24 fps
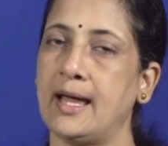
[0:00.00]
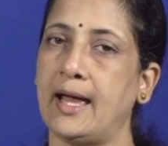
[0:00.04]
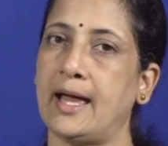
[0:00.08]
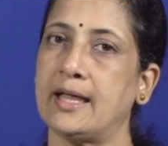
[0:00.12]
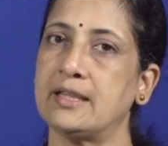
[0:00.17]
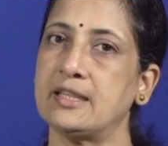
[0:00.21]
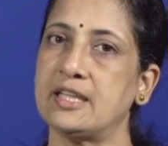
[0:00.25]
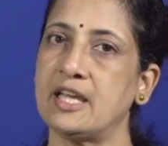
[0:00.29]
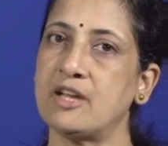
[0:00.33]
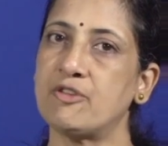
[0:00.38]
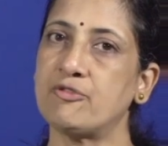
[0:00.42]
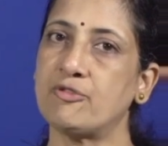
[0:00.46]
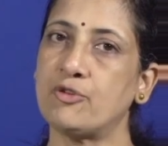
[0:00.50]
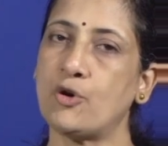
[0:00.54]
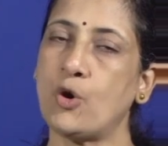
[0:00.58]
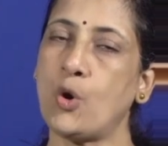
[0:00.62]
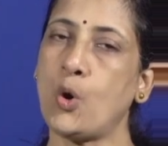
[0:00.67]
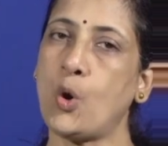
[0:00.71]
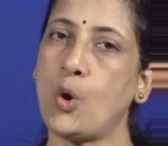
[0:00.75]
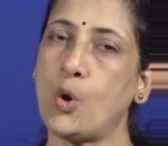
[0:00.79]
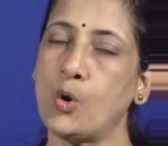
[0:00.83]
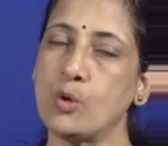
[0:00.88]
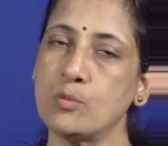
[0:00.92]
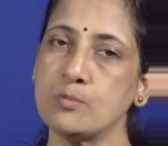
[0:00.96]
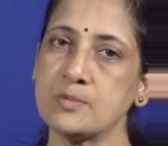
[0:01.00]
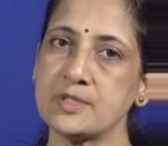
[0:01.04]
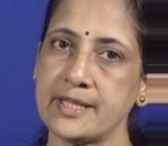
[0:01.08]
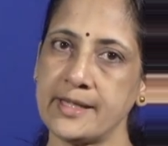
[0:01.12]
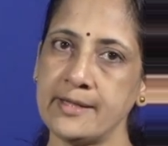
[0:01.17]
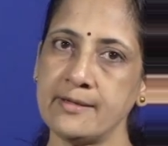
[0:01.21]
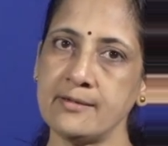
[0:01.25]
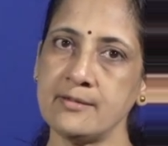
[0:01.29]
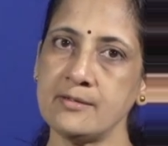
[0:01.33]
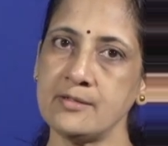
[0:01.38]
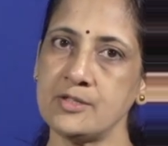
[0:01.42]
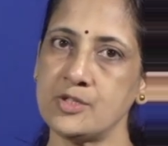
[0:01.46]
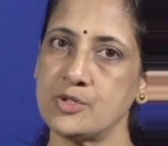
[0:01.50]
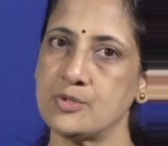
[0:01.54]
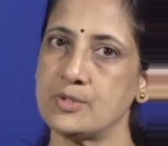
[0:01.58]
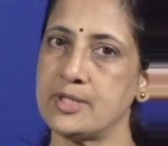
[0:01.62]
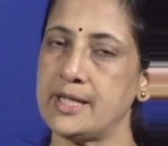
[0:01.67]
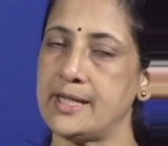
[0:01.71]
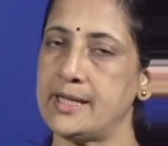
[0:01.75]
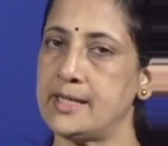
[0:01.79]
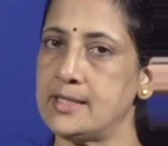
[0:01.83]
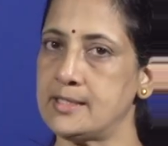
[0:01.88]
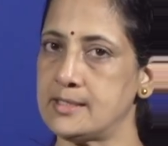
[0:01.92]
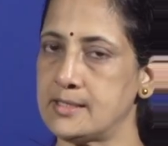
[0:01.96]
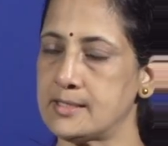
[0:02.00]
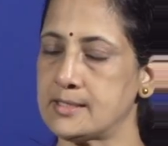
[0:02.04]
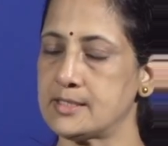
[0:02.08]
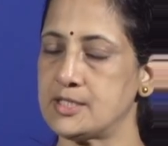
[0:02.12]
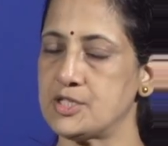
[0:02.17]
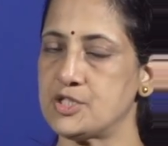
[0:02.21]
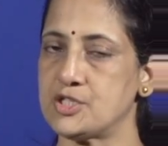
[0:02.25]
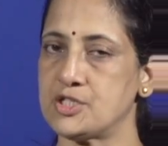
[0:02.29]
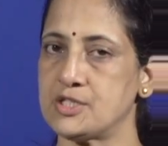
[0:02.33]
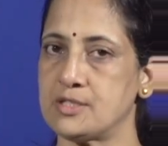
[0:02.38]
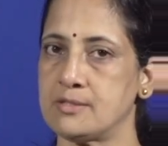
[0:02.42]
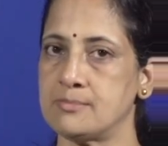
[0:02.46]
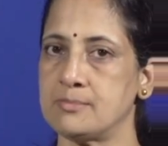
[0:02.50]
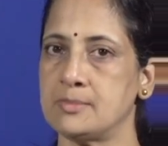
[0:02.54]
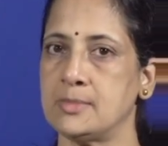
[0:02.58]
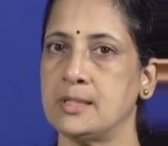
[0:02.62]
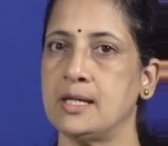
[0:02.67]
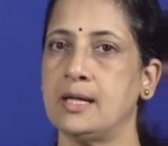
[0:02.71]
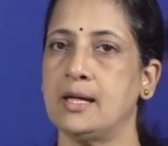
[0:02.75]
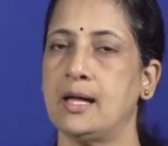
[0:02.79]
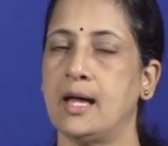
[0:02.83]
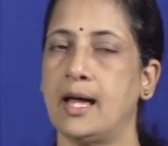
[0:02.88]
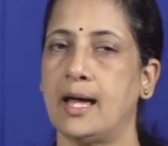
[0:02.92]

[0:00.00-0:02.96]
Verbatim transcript: and therefore homes in to the interstitium,